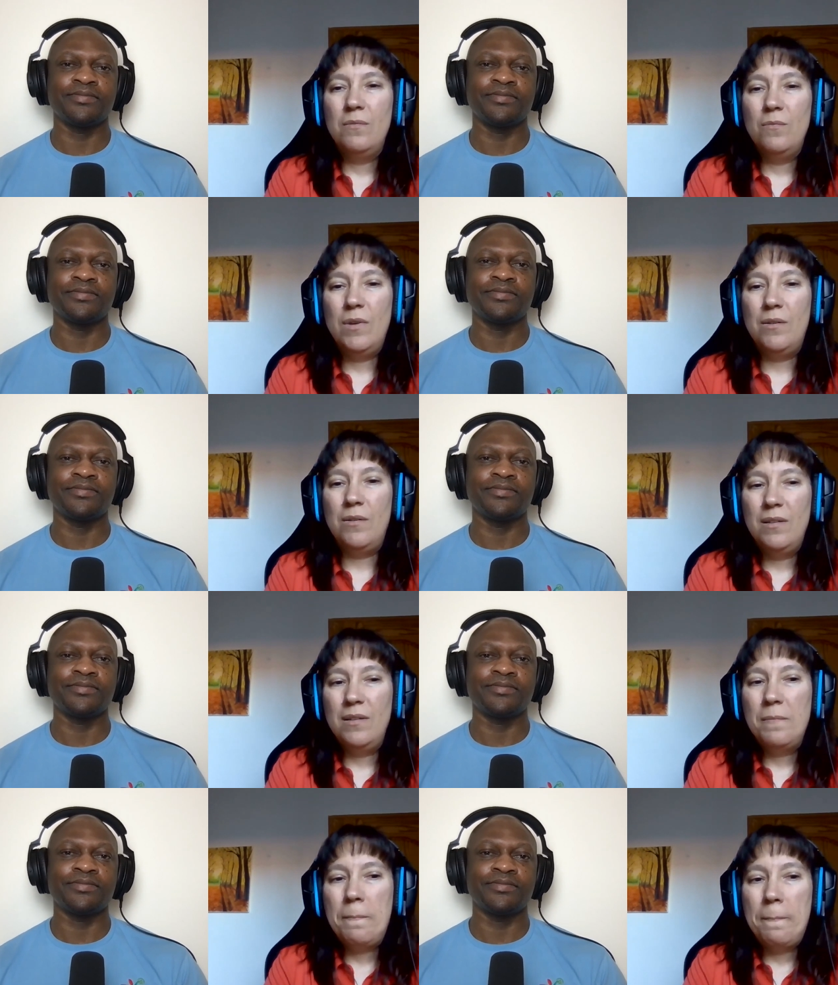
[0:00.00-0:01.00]
Speaker 1: Well,
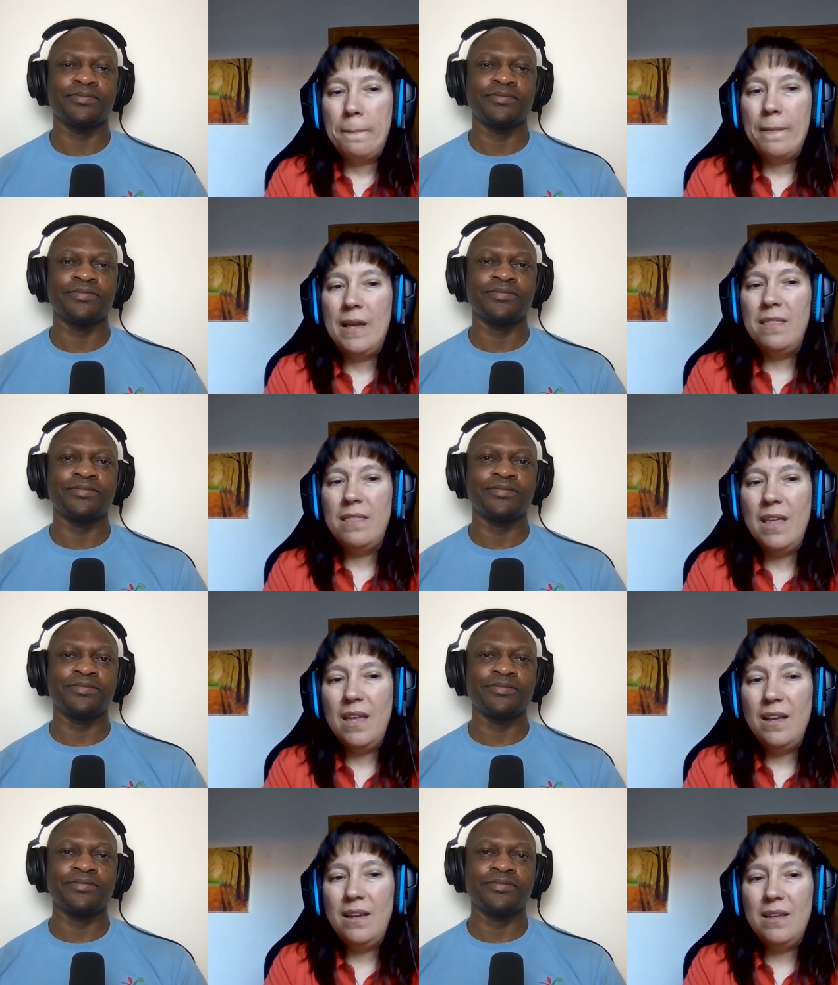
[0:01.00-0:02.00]
I
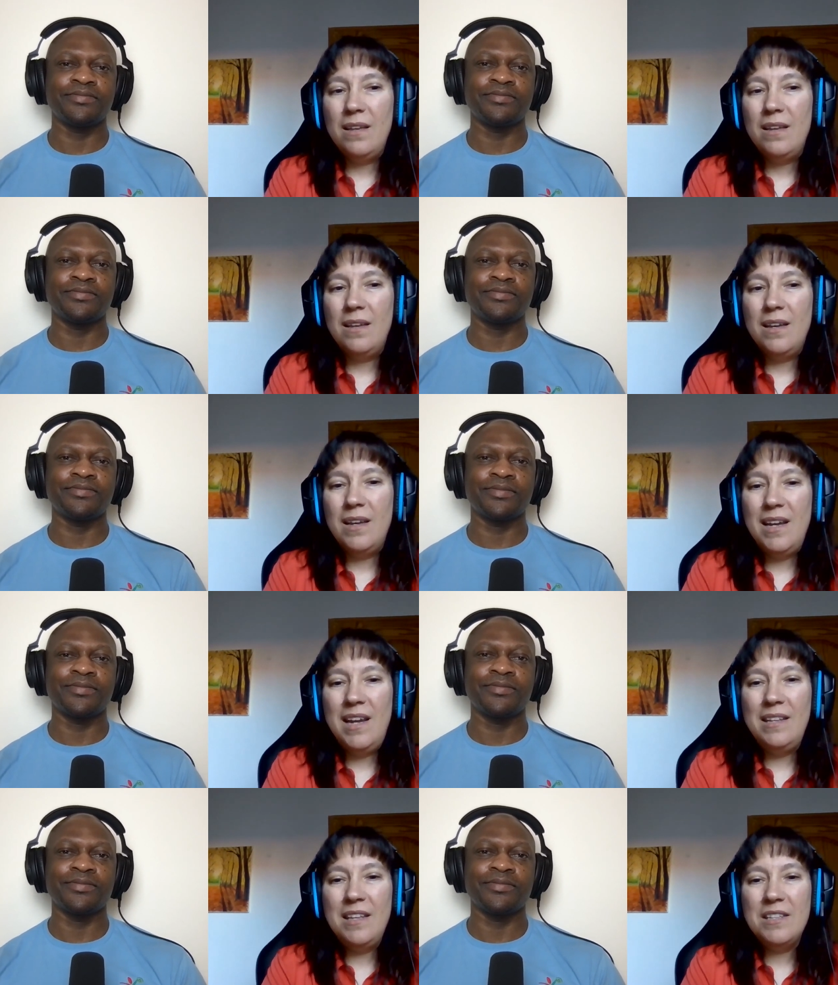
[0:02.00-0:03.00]
think
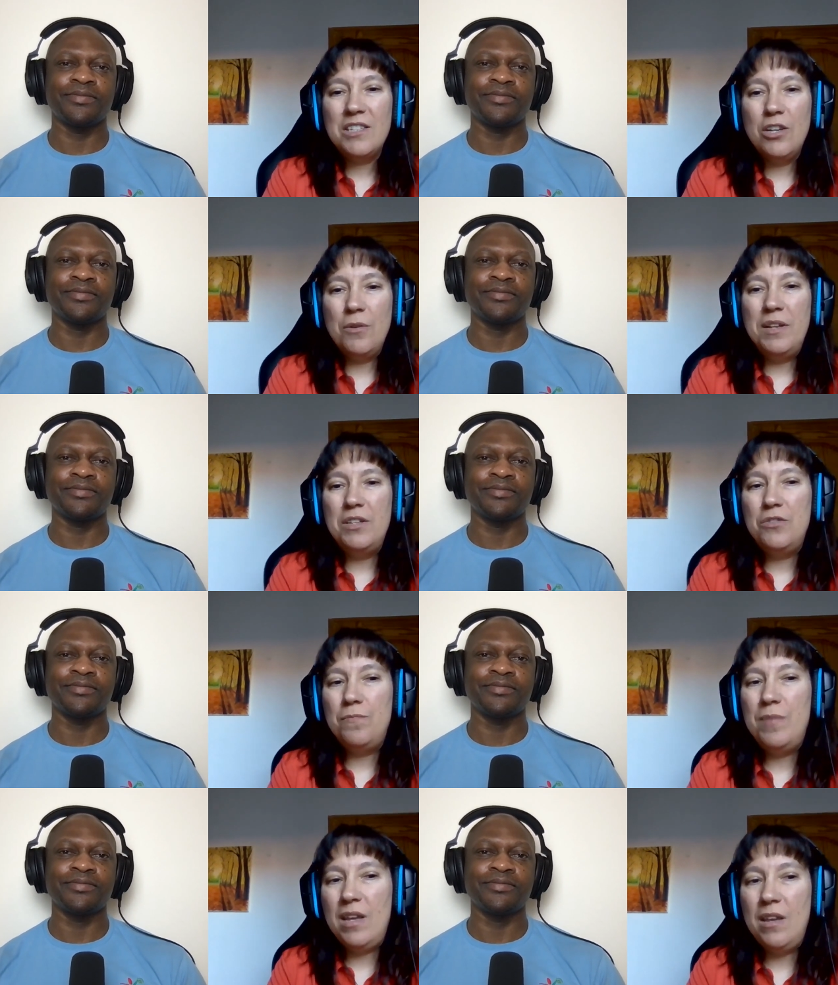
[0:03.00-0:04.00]
it is going to
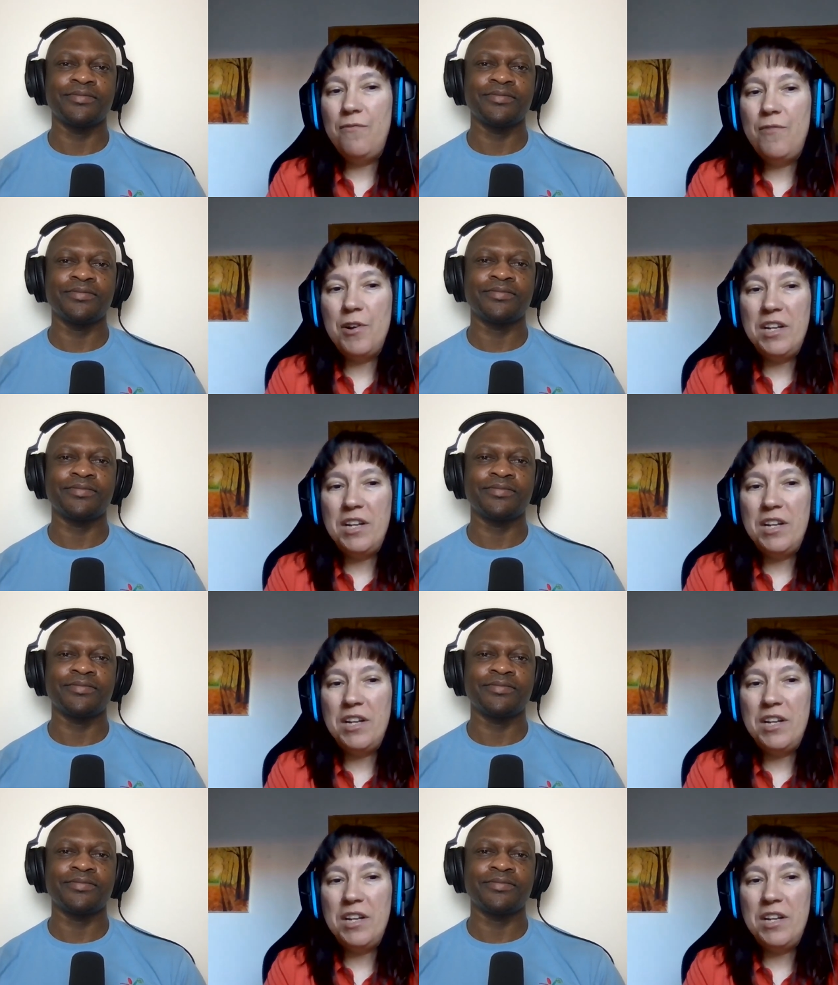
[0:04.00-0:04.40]
be very